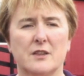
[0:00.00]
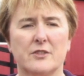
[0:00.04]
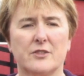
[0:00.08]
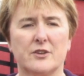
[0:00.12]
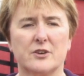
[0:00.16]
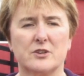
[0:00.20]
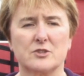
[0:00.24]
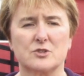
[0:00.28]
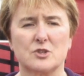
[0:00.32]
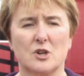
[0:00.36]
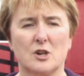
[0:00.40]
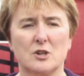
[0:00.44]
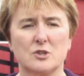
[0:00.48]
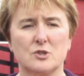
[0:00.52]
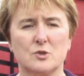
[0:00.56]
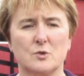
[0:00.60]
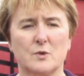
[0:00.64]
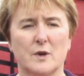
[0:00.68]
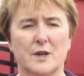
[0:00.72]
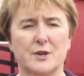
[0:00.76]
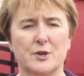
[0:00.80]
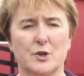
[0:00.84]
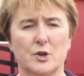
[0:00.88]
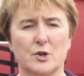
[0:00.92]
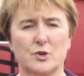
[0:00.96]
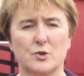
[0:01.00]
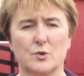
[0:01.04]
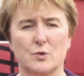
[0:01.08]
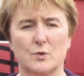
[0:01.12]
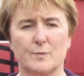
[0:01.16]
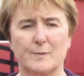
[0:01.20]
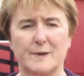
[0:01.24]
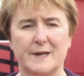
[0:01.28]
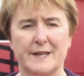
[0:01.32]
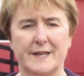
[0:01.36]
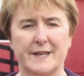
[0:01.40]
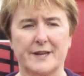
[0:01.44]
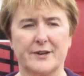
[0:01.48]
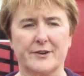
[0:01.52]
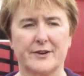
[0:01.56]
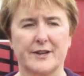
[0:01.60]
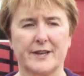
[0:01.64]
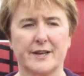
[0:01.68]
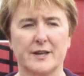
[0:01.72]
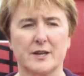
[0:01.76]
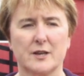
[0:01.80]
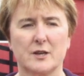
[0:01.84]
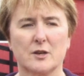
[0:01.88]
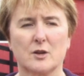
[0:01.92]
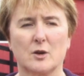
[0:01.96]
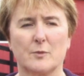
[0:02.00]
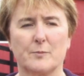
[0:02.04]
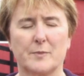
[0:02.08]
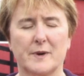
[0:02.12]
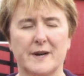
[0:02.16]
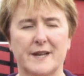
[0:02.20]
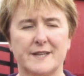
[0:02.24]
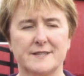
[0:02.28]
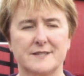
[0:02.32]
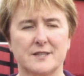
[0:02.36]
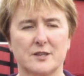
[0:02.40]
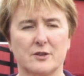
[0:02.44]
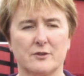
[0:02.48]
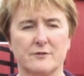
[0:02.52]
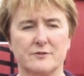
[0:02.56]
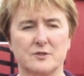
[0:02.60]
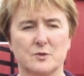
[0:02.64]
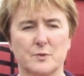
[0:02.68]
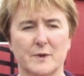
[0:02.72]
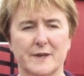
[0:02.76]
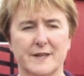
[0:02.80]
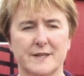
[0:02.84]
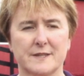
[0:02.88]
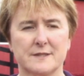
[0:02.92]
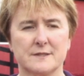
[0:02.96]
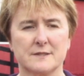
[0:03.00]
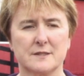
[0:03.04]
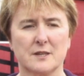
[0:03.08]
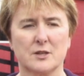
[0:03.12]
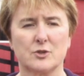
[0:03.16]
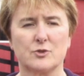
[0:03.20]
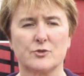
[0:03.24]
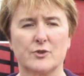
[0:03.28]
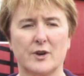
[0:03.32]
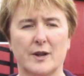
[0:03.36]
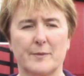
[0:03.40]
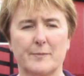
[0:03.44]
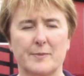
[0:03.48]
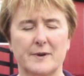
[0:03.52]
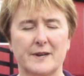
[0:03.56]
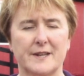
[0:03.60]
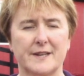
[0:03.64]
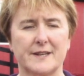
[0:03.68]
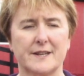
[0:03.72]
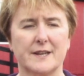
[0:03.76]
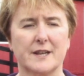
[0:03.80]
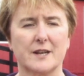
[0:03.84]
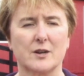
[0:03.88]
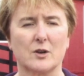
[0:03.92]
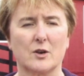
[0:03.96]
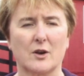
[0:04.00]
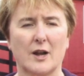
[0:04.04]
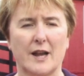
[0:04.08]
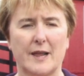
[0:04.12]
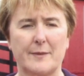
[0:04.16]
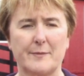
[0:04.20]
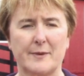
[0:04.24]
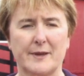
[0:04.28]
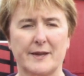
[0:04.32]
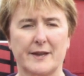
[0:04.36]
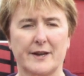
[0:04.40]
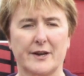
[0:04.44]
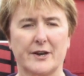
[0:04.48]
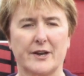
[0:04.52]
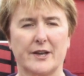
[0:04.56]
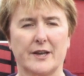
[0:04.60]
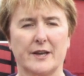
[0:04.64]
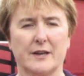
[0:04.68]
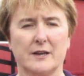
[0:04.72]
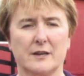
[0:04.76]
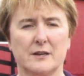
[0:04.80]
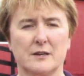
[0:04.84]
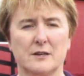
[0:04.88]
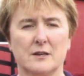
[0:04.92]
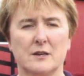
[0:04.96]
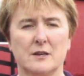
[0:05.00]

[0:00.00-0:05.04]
There is also an outdoor play area comprising of swings, trampoline and climbing area.